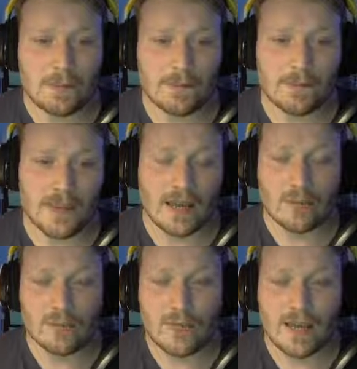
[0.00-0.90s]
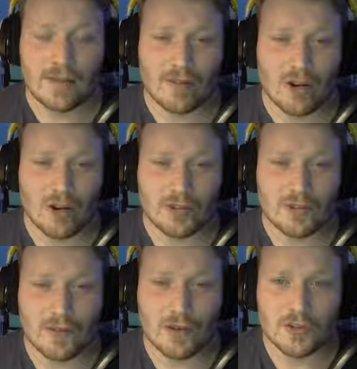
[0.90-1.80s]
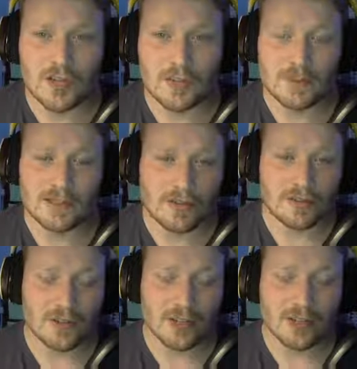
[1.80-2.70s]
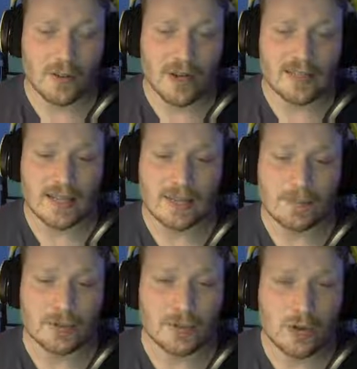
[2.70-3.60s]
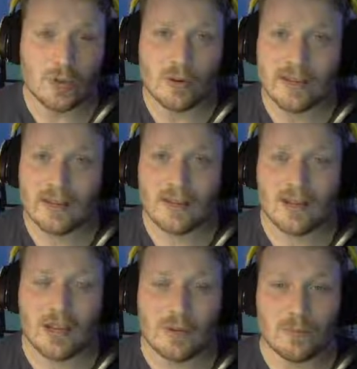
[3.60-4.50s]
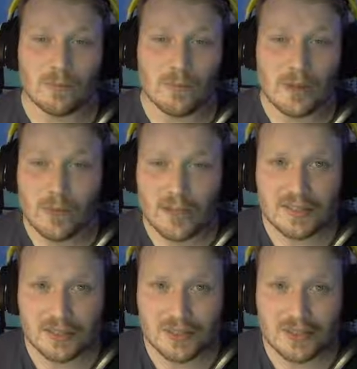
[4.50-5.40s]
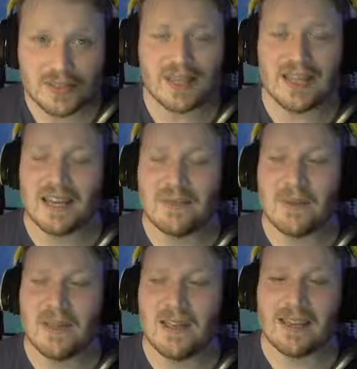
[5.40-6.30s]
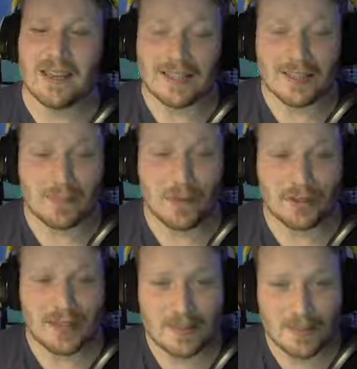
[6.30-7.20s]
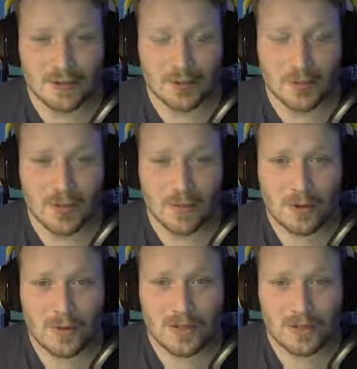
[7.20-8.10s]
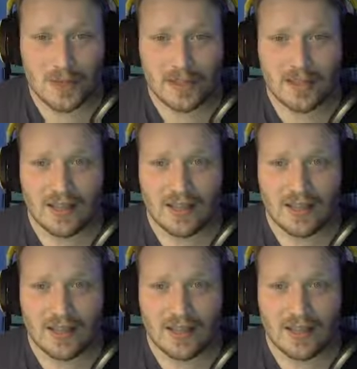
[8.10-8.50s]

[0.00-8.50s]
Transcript: that recording unfortunately has been left in the wayside. But do not worry, me and Will are still good. He has a podcast episode up at the moment as well.